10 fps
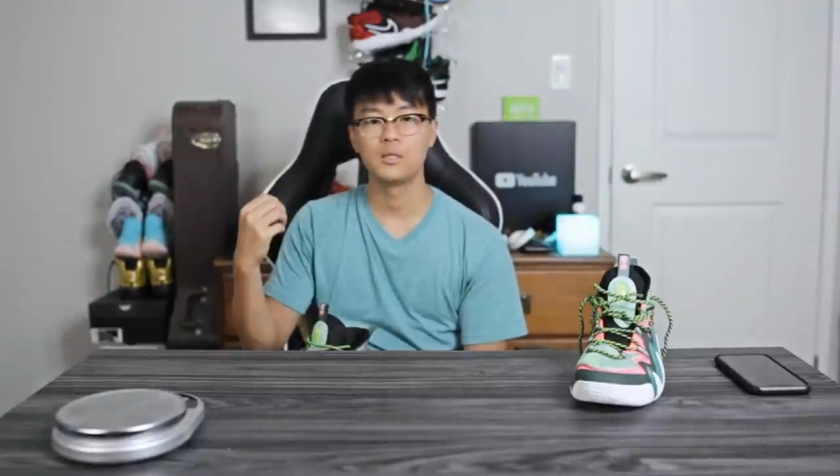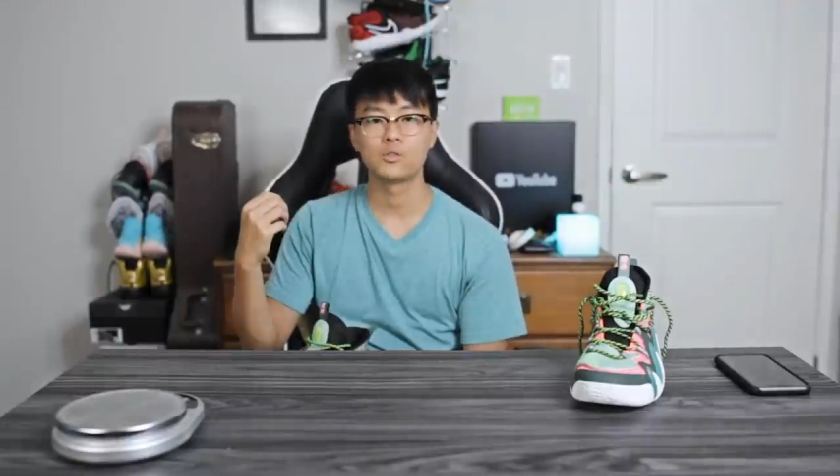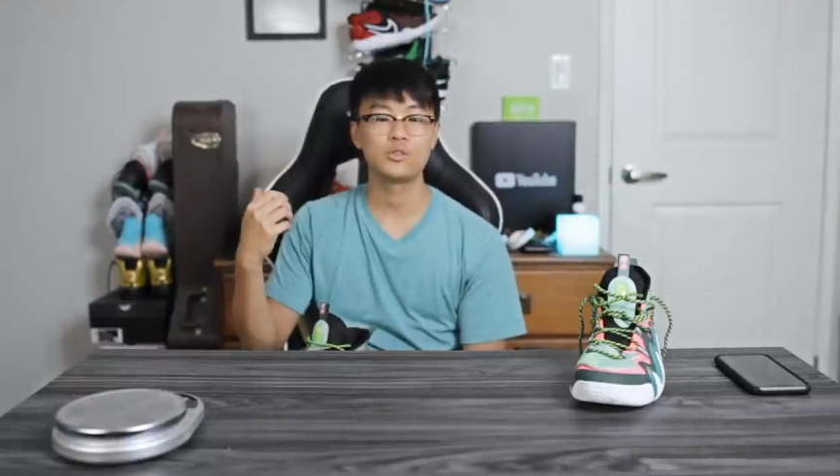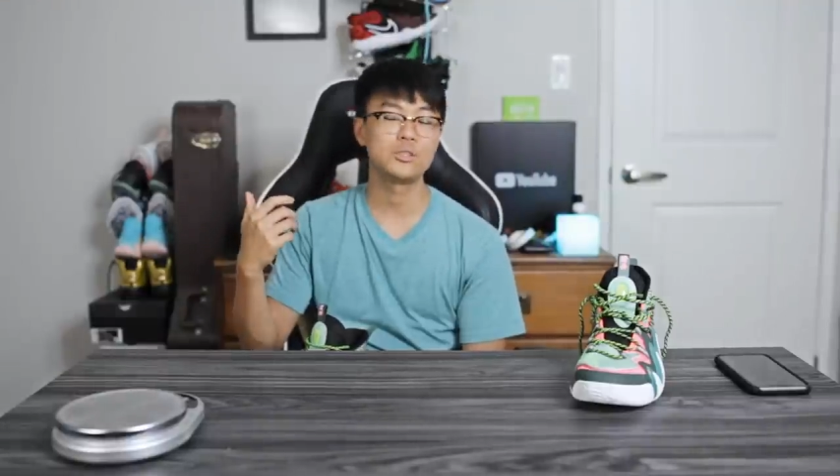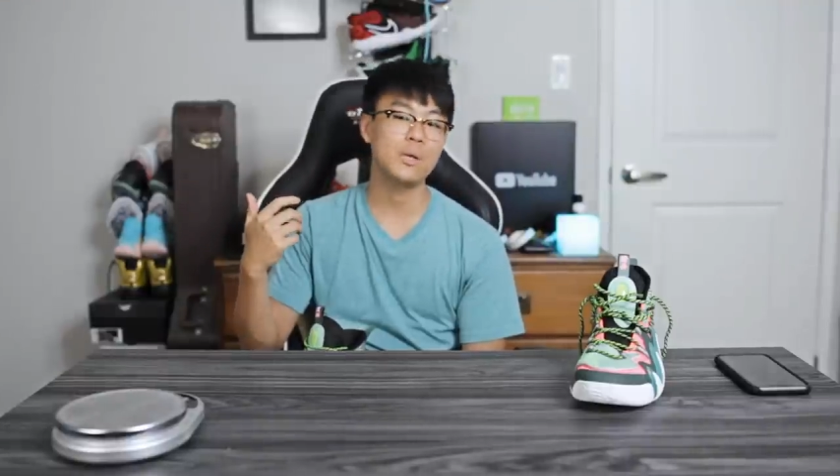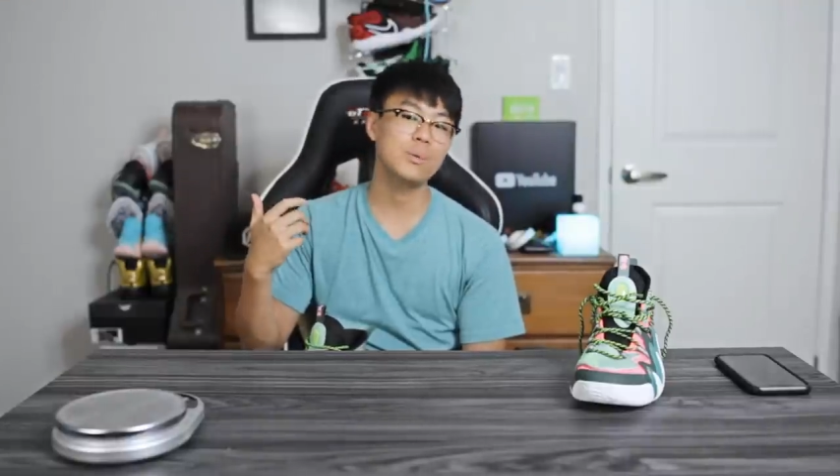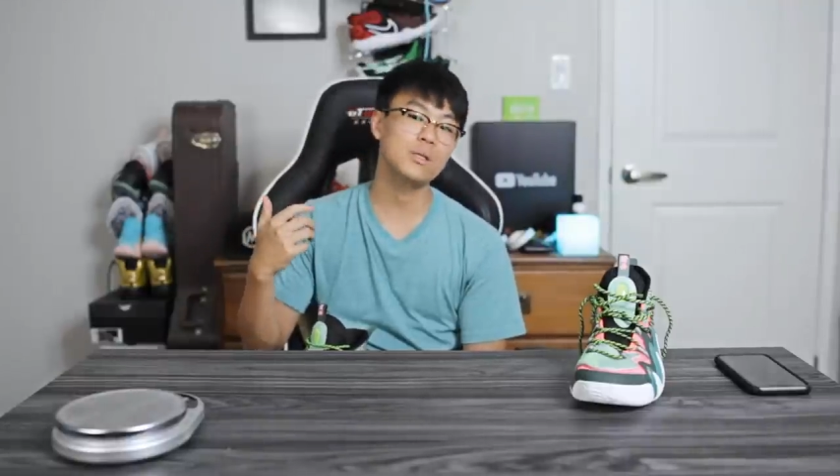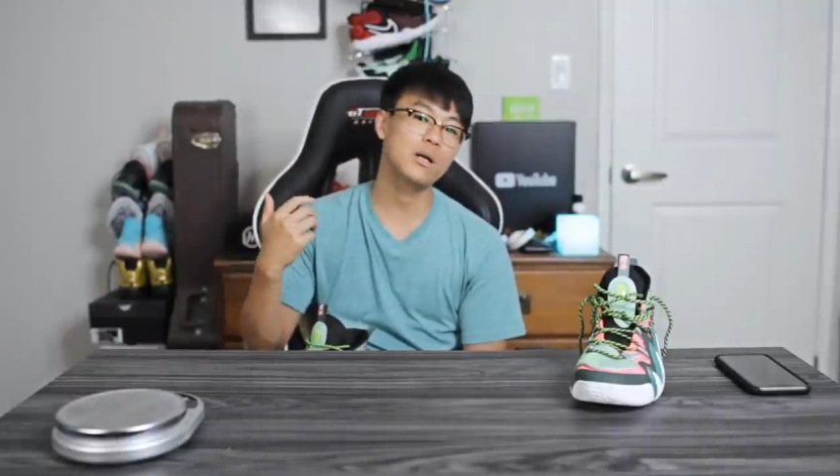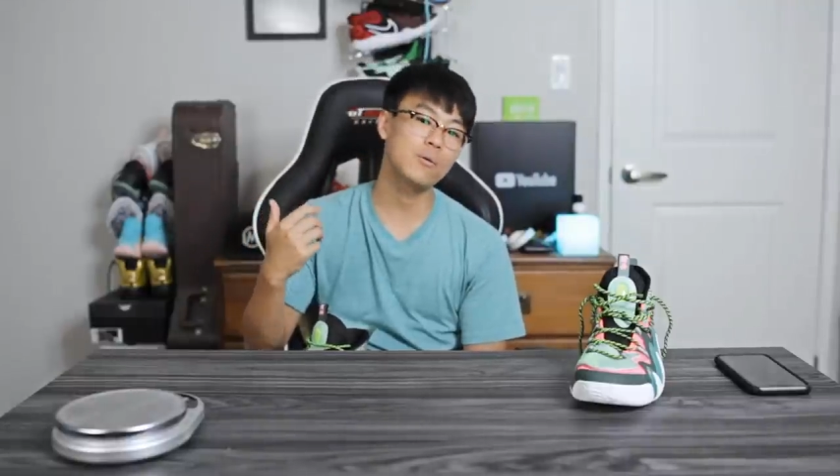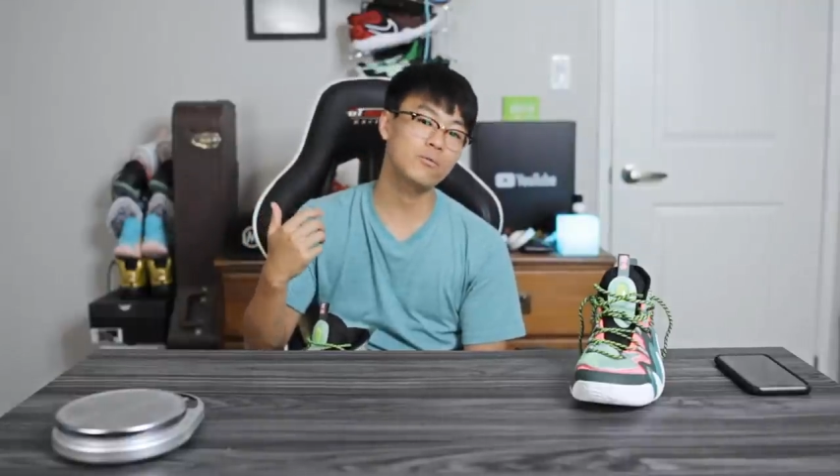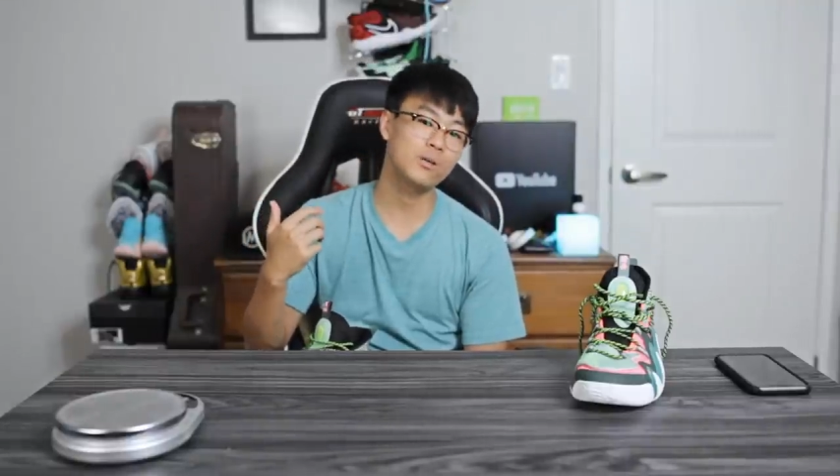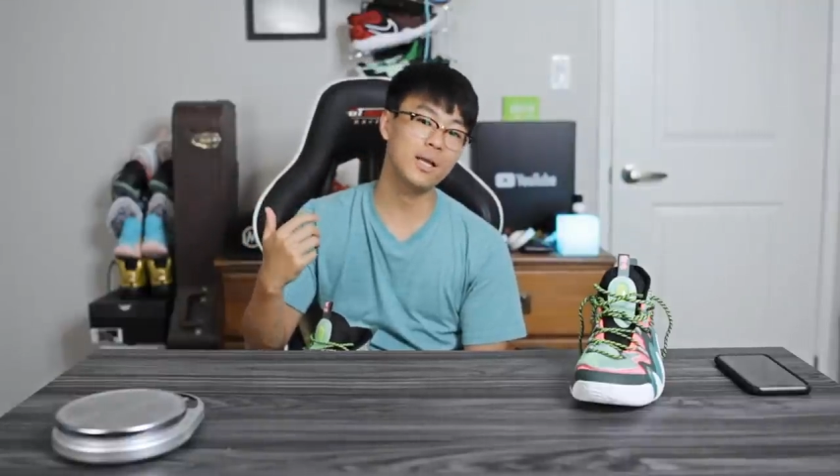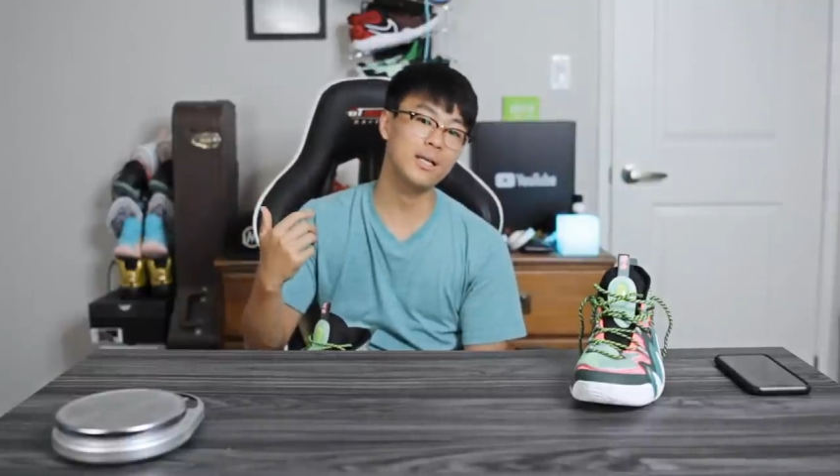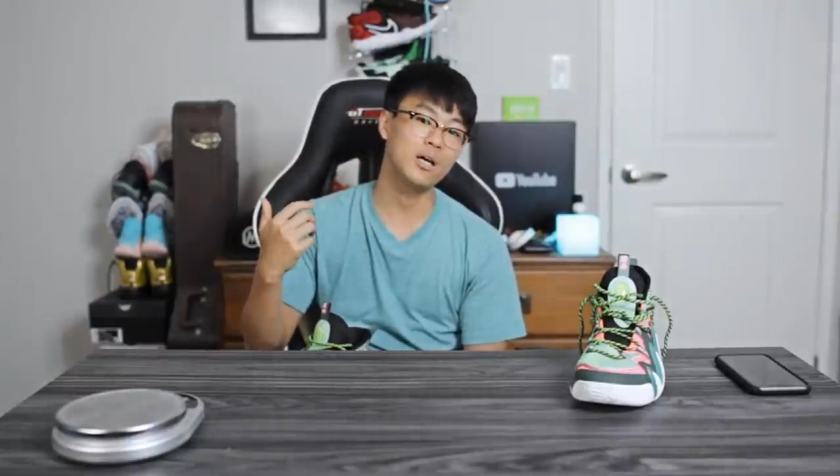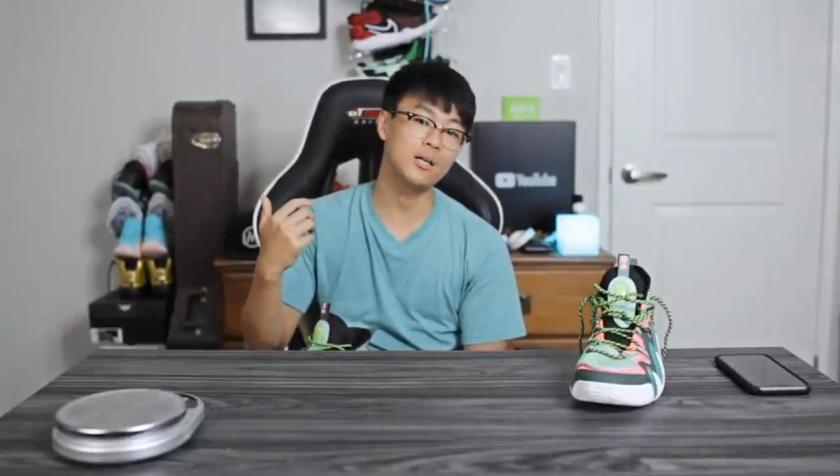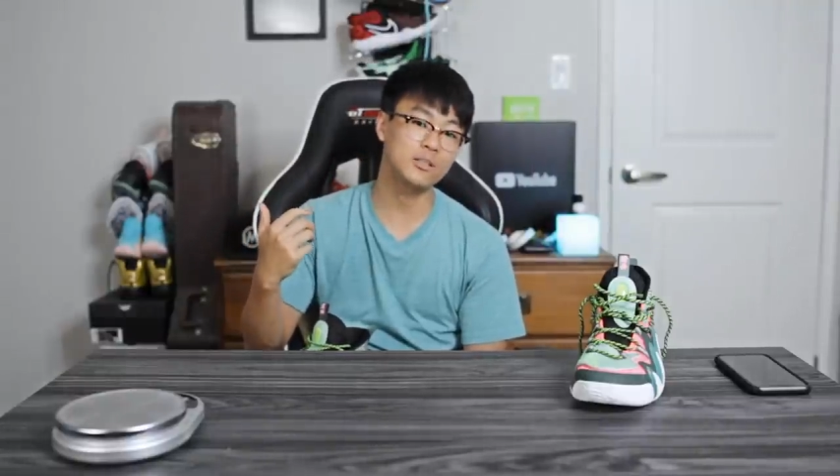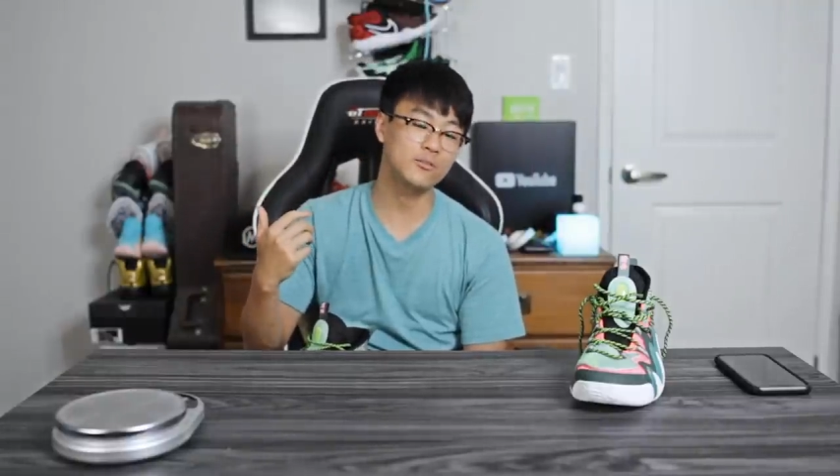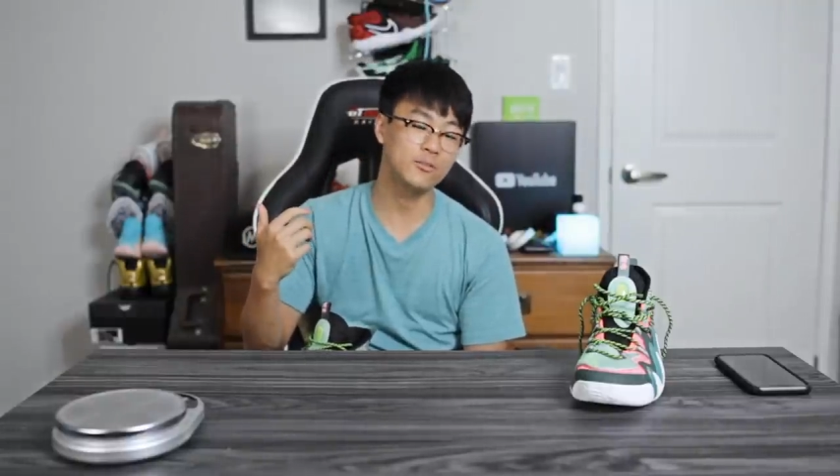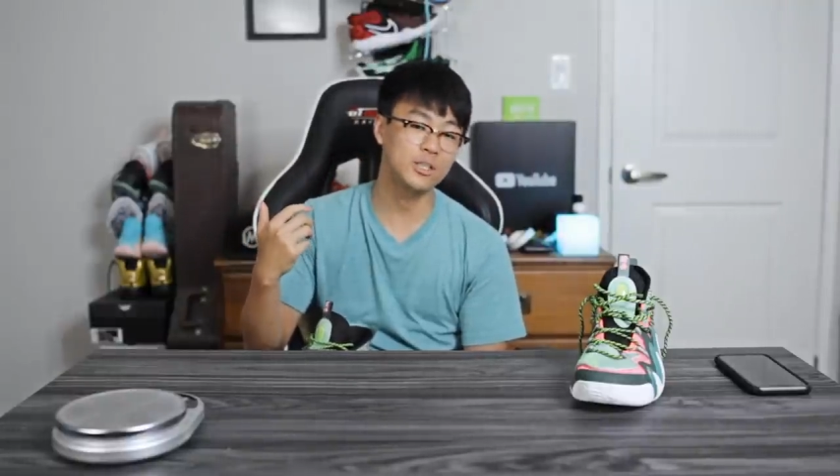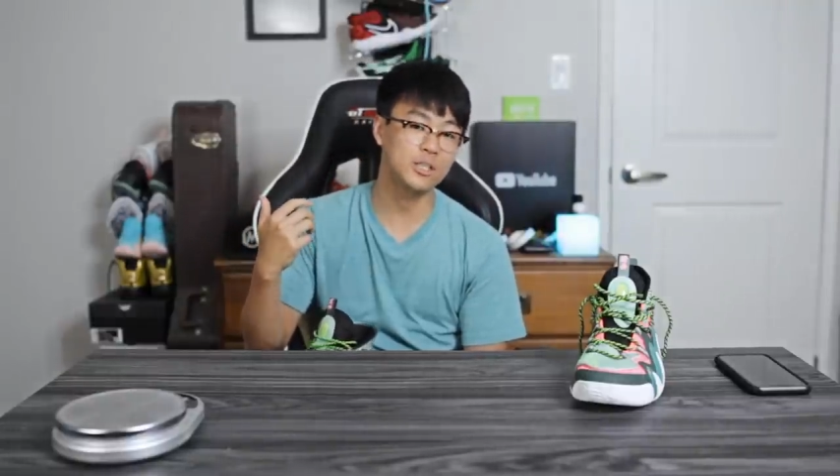so step in comfort and
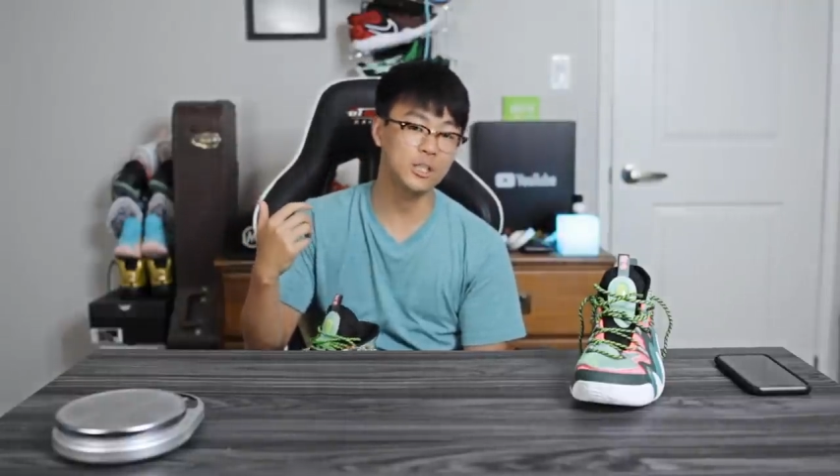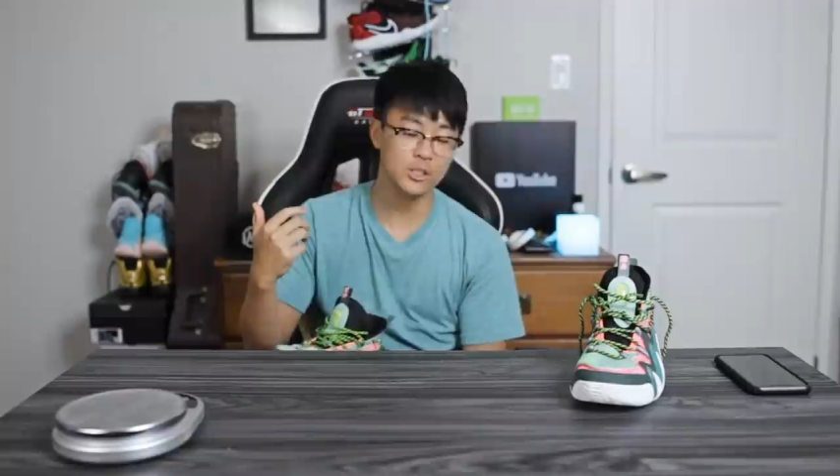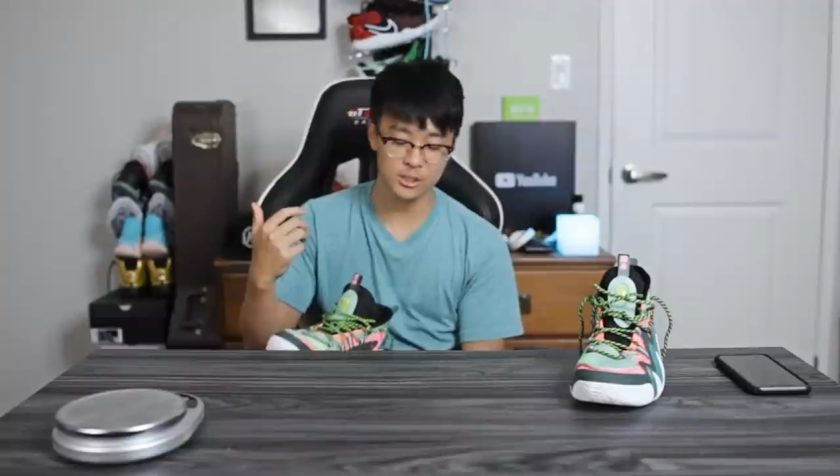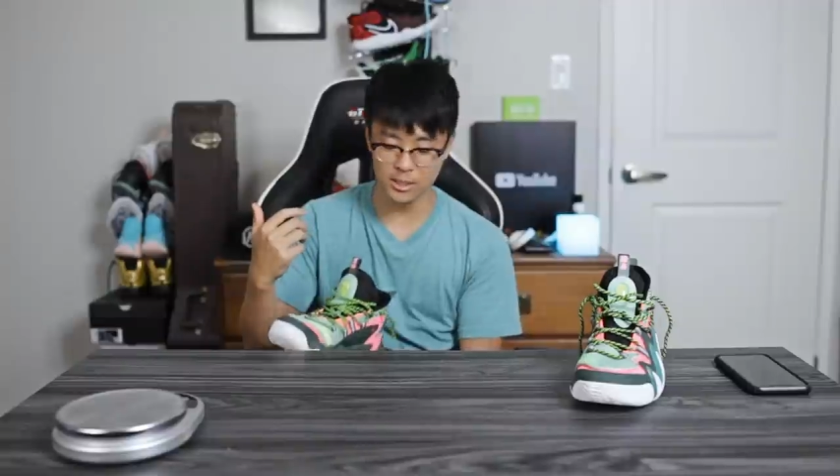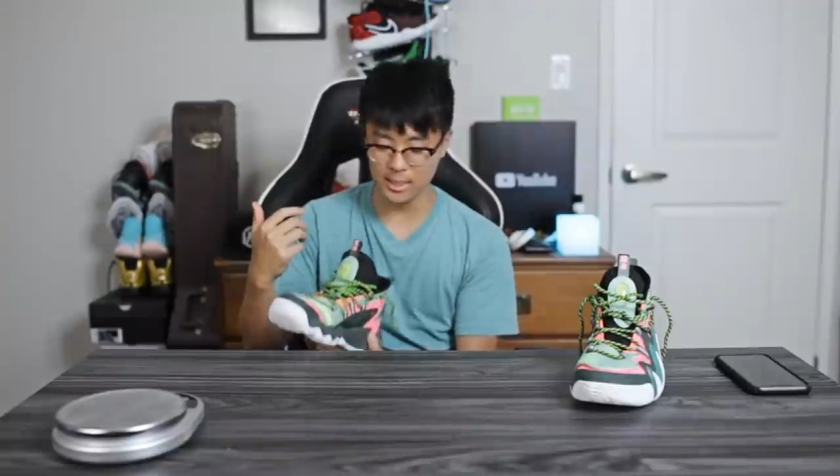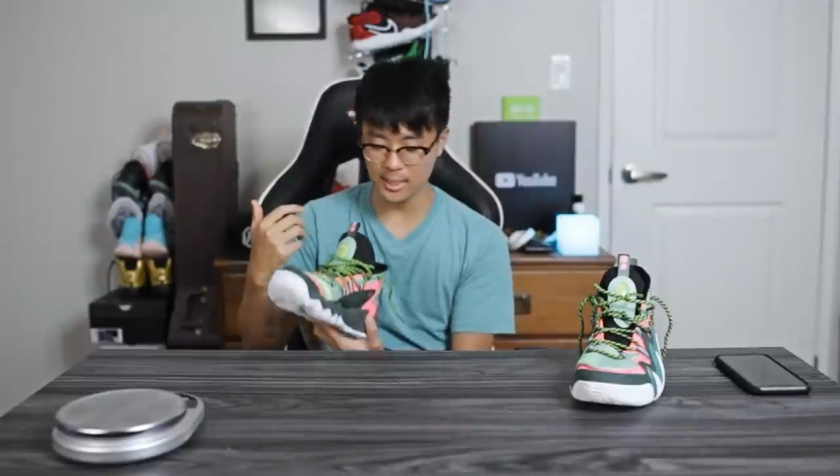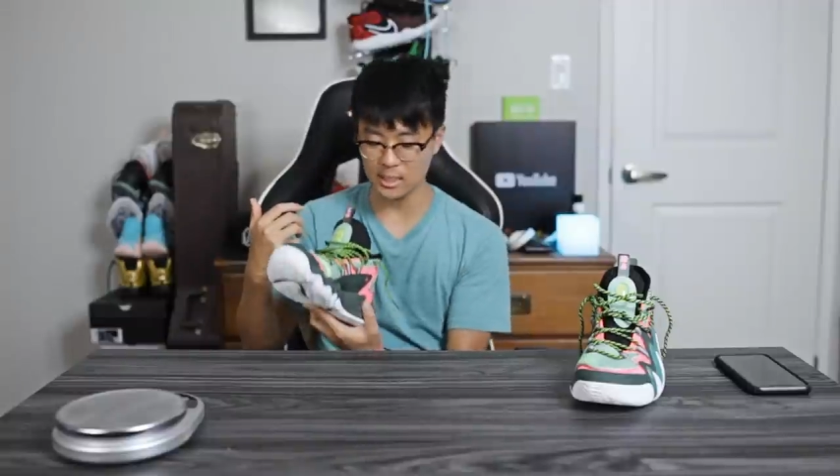underfoot cushioning